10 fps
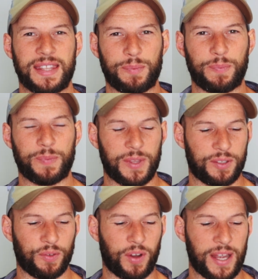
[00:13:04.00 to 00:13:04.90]
the
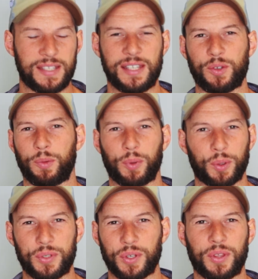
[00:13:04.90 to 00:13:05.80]
devices or
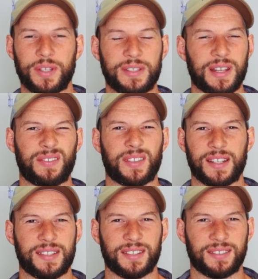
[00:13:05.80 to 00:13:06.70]
Bluetooth and stuff
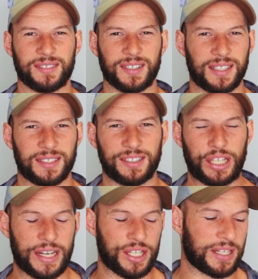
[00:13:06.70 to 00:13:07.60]
doesn't really
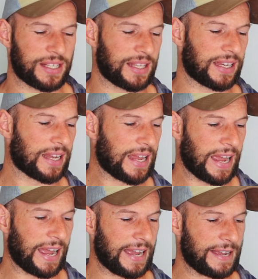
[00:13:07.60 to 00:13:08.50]
change anything.
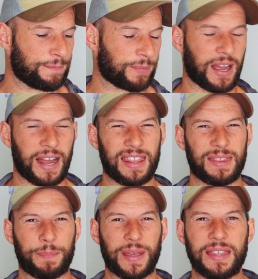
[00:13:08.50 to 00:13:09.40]

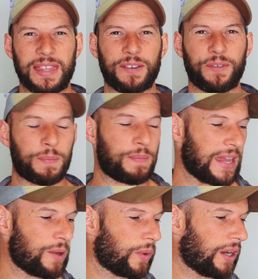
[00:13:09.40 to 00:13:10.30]
The big thing for
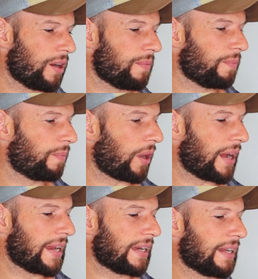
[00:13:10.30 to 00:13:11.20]
me when I'm
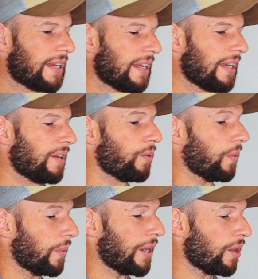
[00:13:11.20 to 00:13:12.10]
buying,
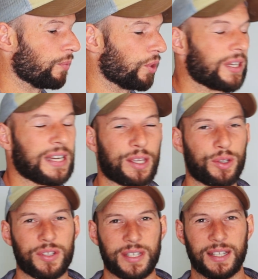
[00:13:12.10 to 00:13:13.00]
when I'm looking at
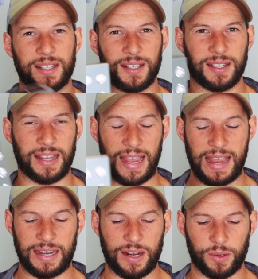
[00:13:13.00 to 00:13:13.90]
using a
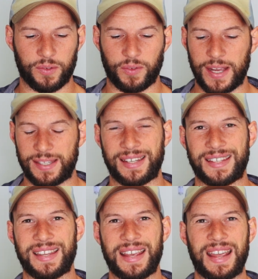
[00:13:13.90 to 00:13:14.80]
handheld device,
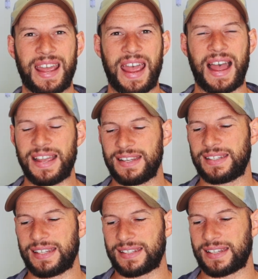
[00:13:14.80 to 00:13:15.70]
is how
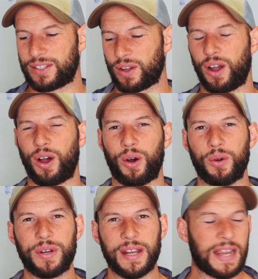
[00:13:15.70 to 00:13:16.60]
easy is it to
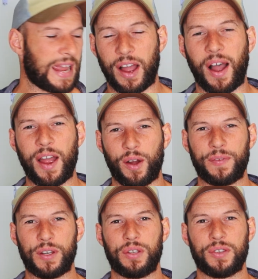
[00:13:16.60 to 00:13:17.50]
hold? I
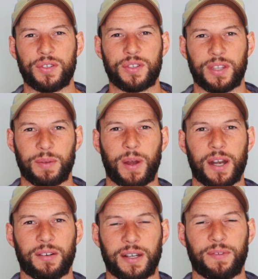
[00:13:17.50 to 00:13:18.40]
often use the
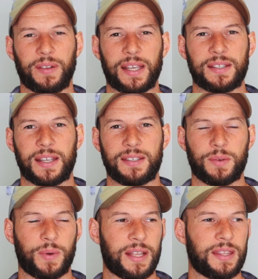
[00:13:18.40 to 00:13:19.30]
Mito Red Flex. That's
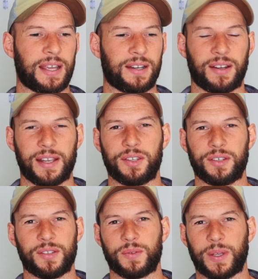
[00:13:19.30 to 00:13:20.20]
the one that I
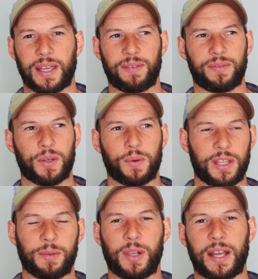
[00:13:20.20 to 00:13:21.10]
use. We have two
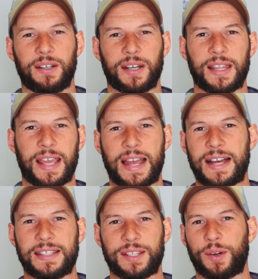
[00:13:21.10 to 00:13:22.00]
of them lying around the
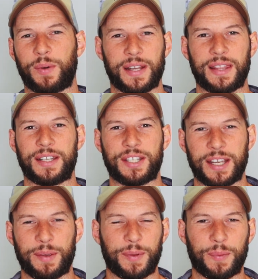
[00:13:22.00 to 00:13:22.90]
house, you know, one in the
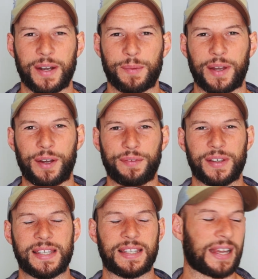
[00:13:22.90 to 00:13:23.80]
gym and one in my
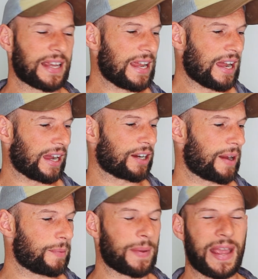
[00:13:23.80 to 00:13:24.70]
office. Like, I
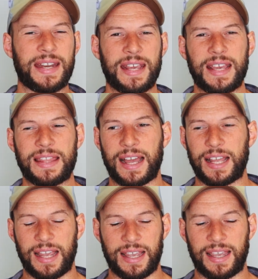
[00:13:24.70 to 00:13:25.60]
grab them and
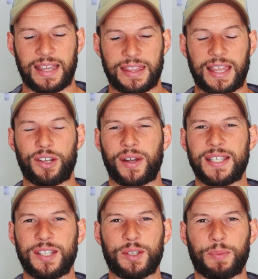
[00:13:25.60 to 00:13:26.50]
they're
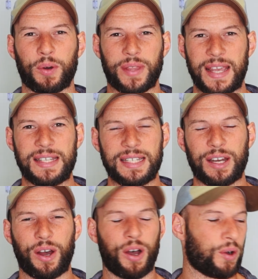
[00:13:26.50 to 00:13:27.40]
nice and small. They're easy
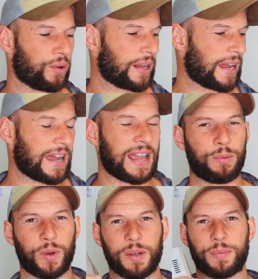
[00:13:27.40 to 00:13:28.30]
to hold.
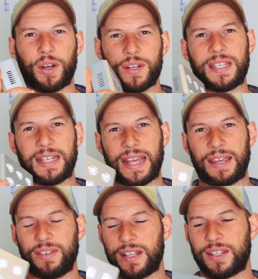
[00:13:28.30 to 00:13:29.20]
And what I'm noticing,
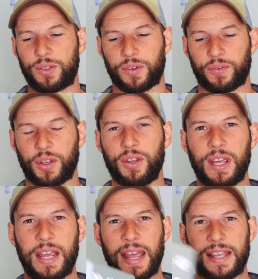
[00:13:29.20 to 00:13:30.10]
even in this review,
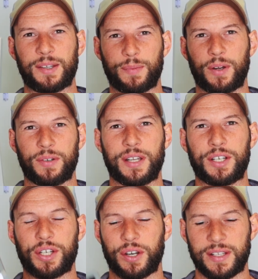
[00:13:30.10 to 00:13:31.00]
as I'm holding
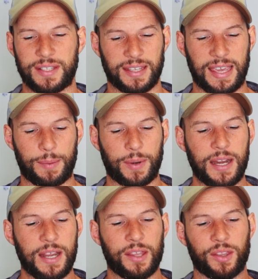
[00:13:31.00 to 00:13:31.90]
and showing it to the
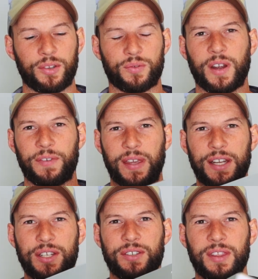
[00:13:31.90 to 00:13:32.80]
camera, those rough
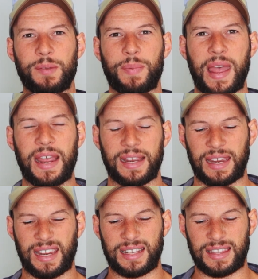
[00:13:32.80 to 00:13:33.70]
edges on the back,
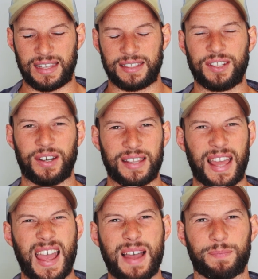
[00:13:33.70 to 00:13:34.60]
they
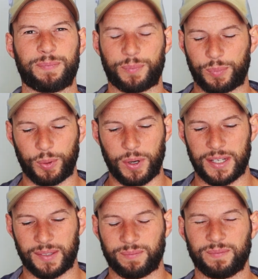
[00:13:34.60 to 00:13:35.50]
are
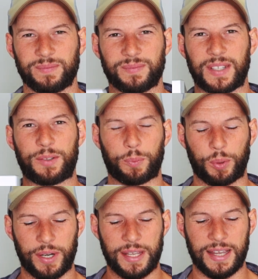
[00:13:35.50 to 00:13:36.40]
pretty, it's
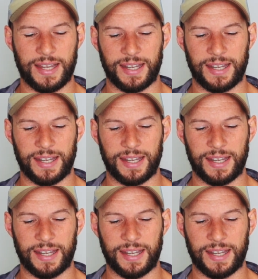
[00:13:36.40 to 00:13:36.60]
pretty